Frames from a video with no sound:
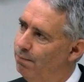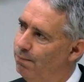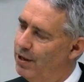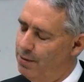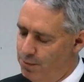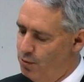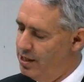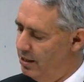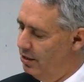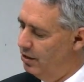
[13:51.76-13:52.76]
But the
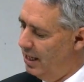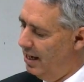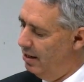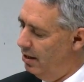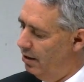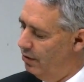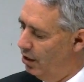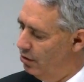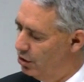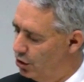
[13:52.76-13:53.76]
point is that
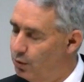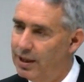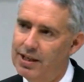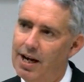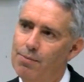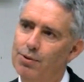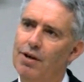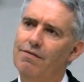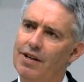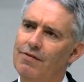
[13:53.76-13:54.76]
those two examples
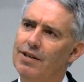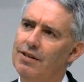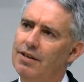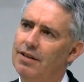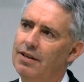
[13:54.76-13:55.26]
I've given